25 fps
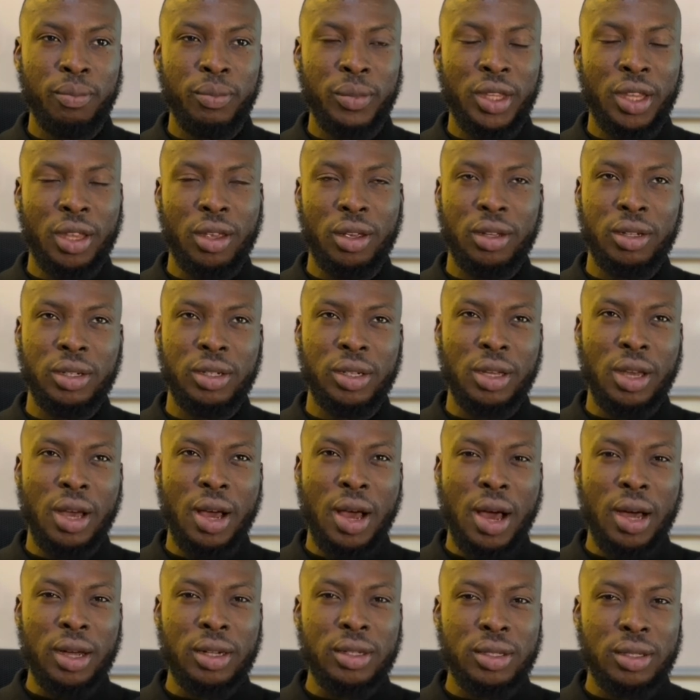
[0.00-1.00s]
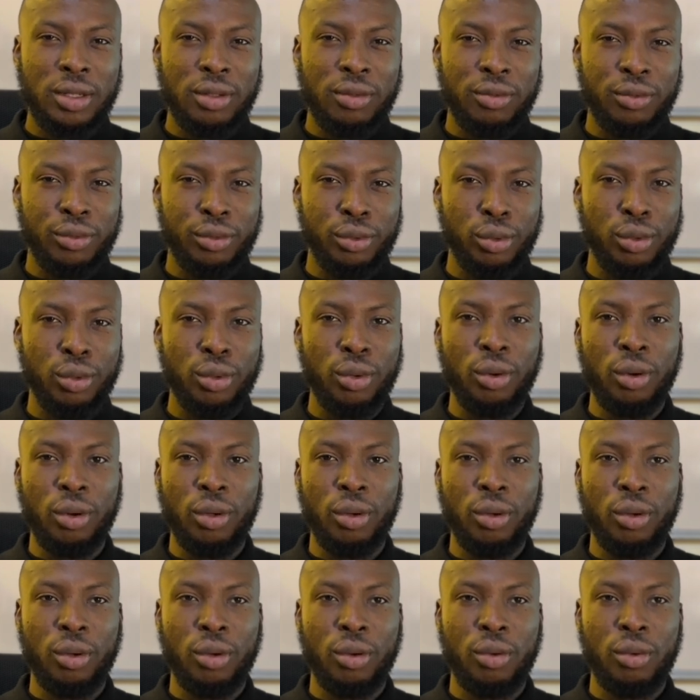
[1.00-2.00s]
take the active role
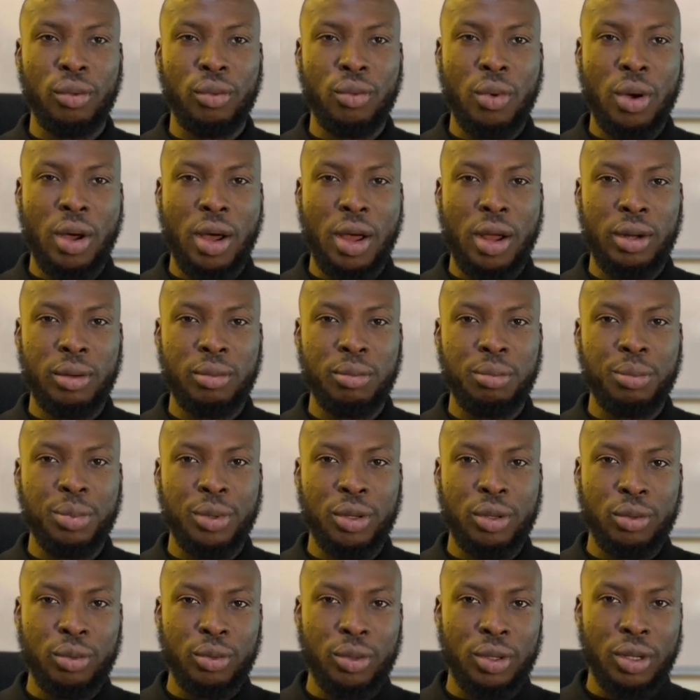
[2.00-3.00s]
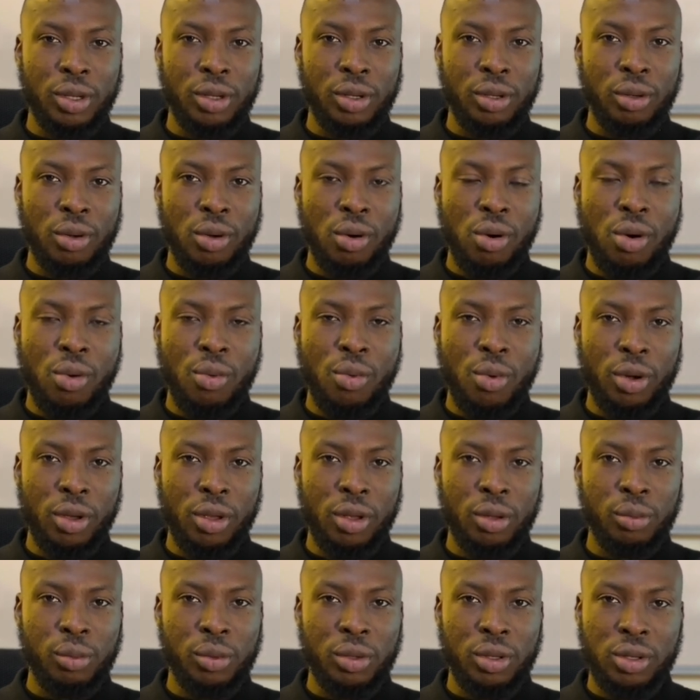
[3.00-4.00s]
while building or
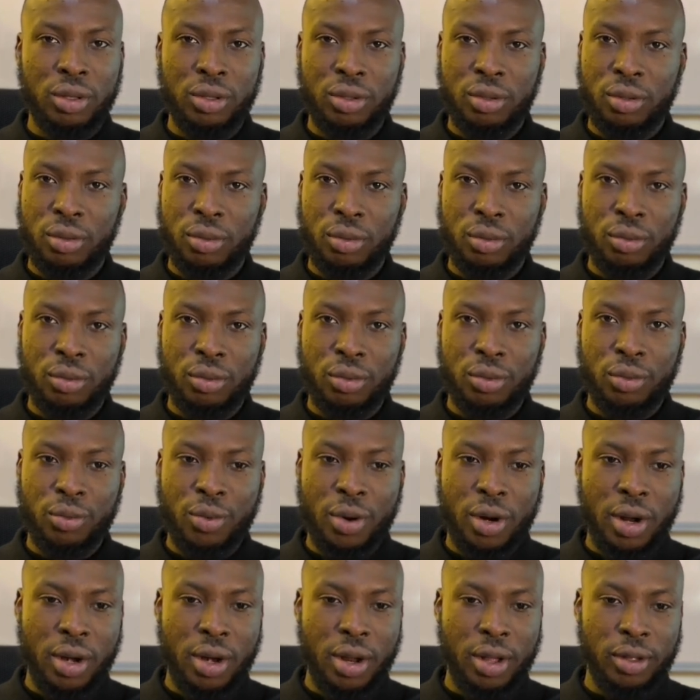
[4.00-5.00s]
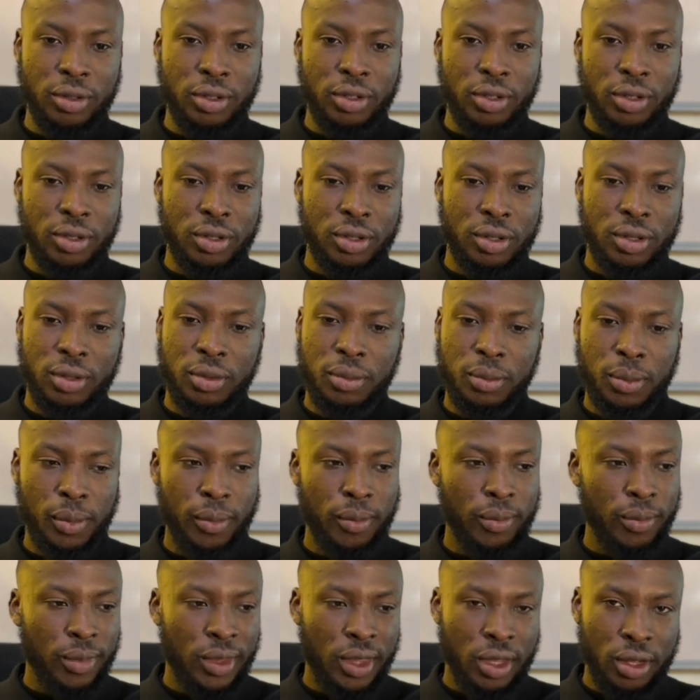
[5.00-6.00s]
working with these tools rather than just
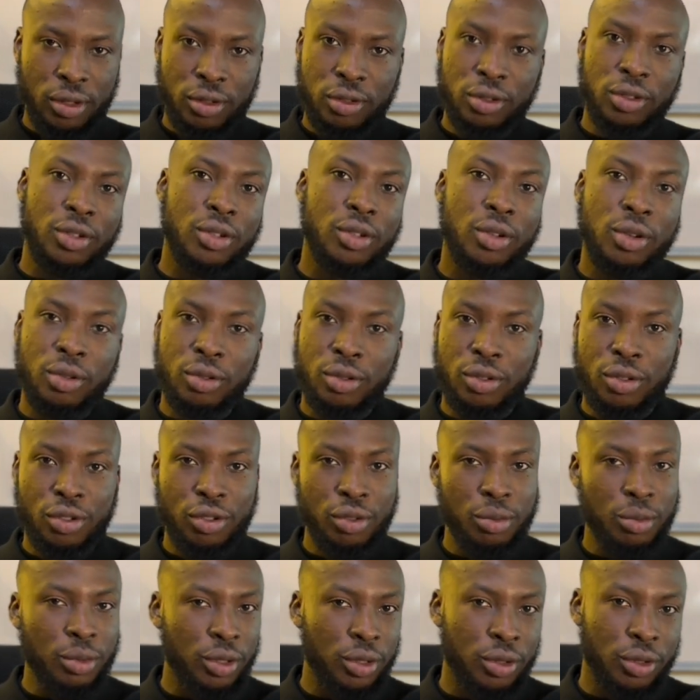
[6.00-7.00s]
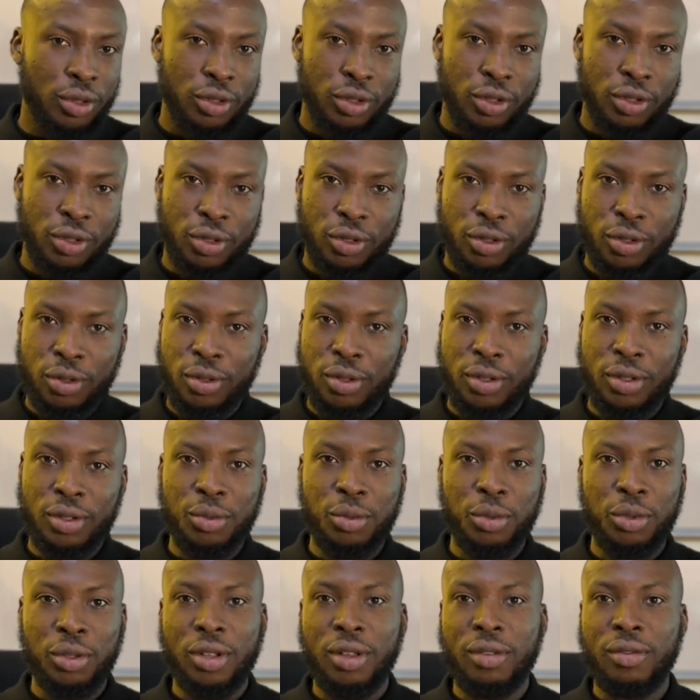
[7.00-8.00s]
consuming or just using
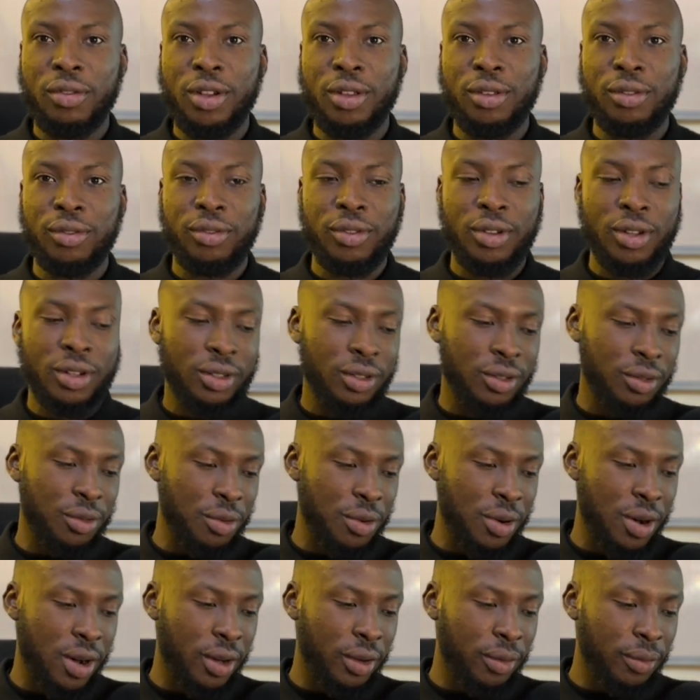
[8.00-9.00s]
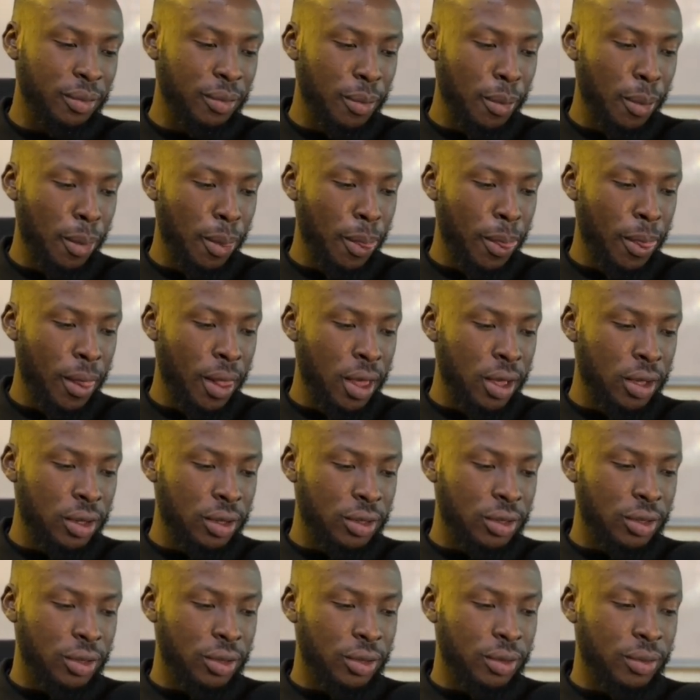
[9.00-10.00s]
whatever you find. All right.
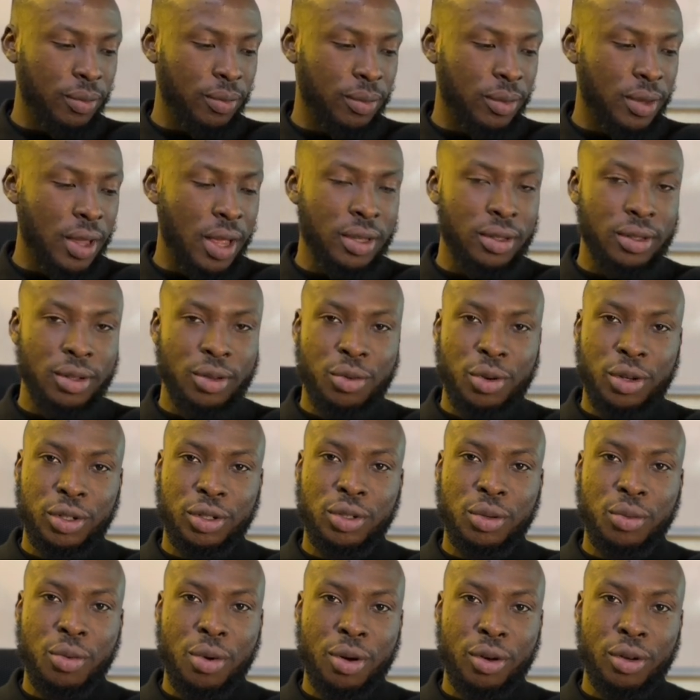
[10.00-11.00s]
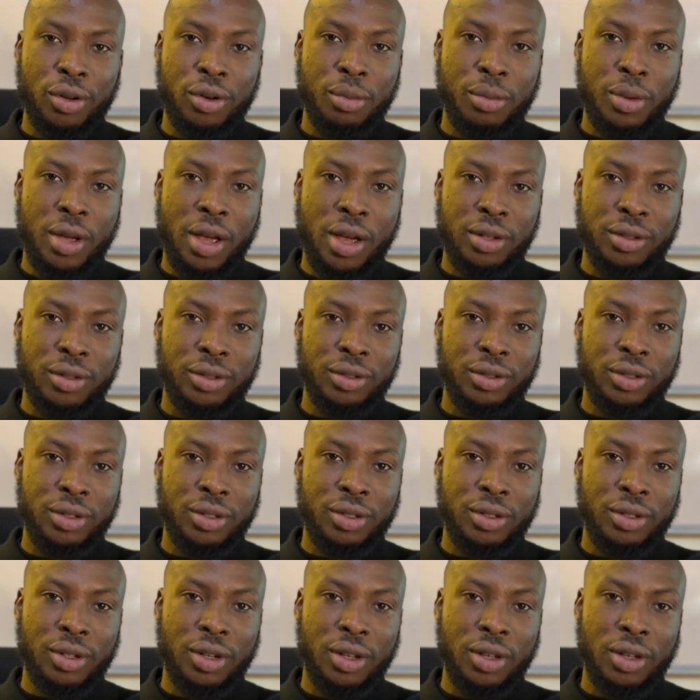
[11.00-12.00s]
So that's the question we're going to be answering
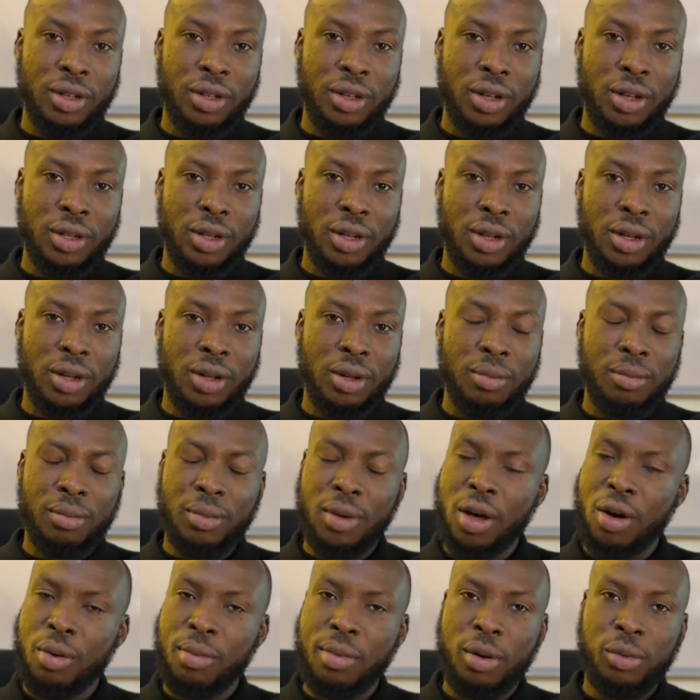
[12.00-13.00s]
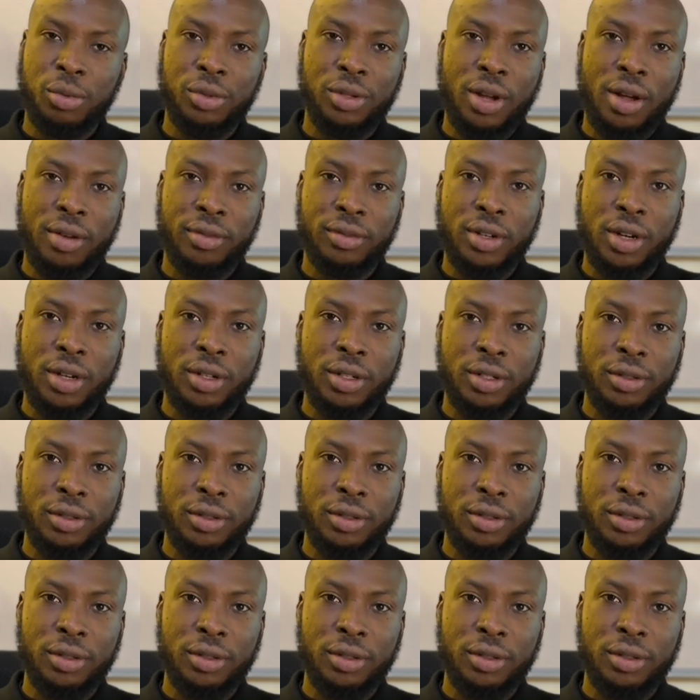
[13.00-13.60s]
today. How about we dive right